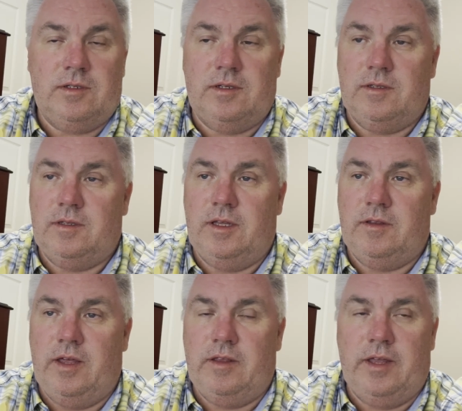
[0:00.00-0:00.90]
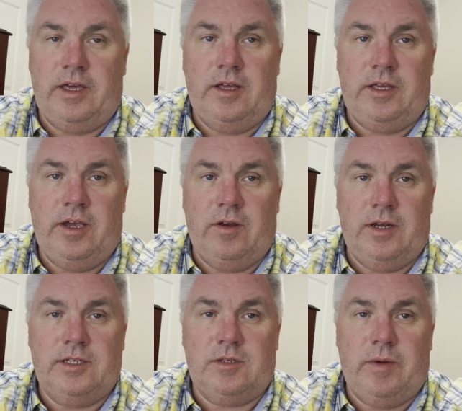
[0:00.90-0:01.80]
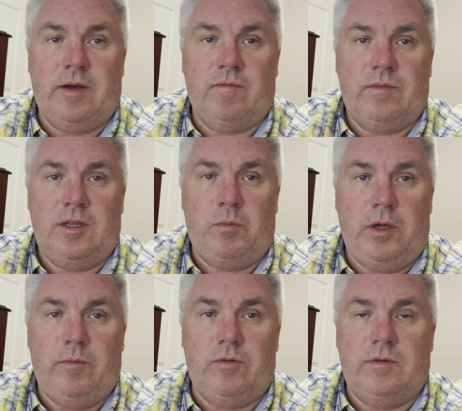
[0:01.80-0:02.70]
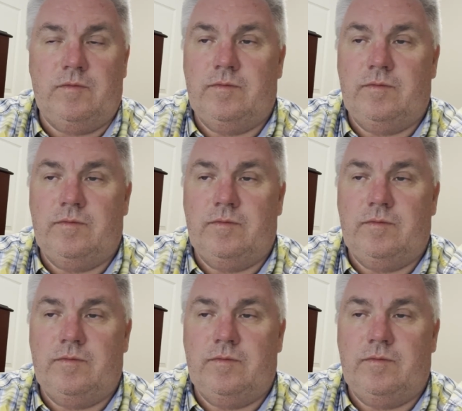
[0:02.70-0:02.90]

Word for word: Uh, they, they could care less about the people.